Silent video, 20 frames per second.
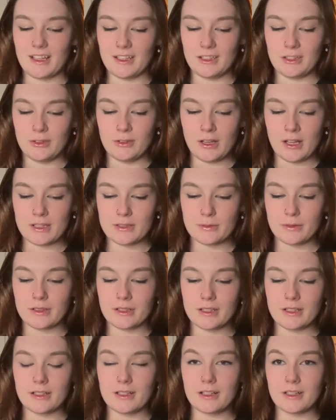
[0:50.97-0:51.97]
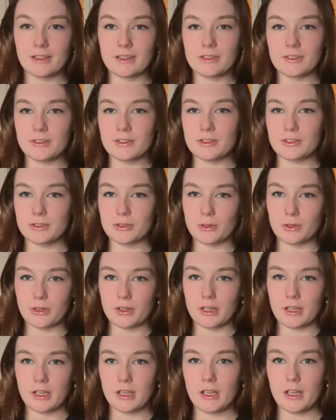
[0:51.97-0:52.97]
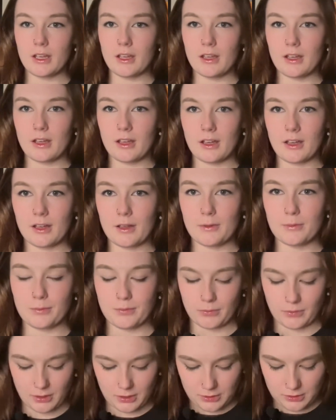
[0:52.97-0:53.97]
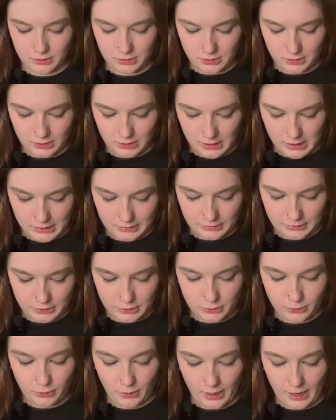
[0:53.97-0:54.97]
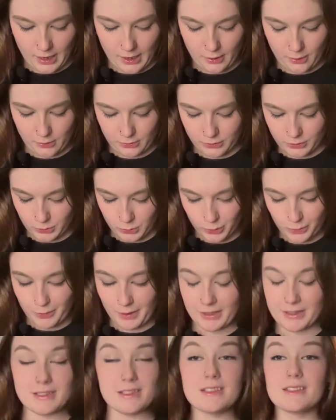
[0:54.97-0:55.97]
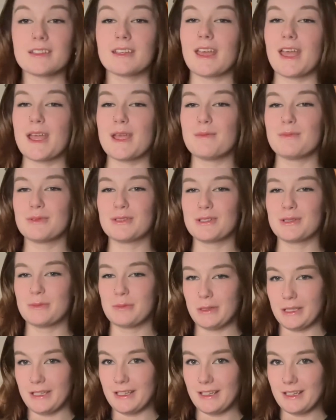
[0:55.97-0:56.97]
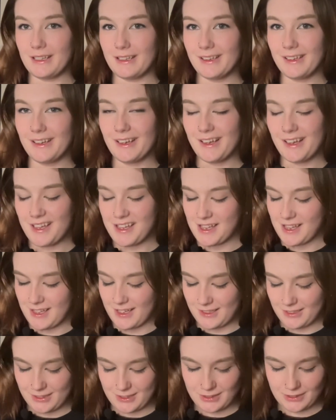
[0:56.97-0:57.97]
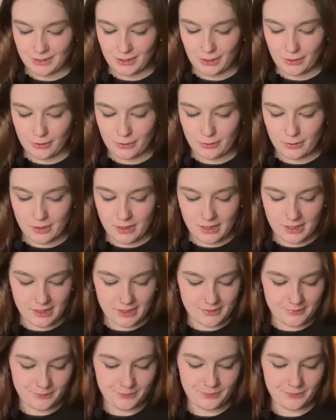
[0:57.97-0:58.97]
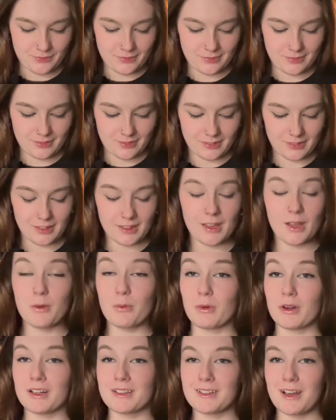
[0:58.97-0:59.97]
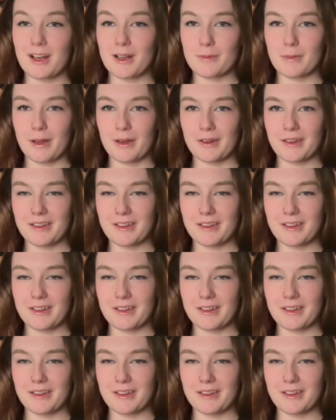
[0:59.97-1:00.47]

You guys wanted a little story as to how School Bus came to be, so we're going to talk about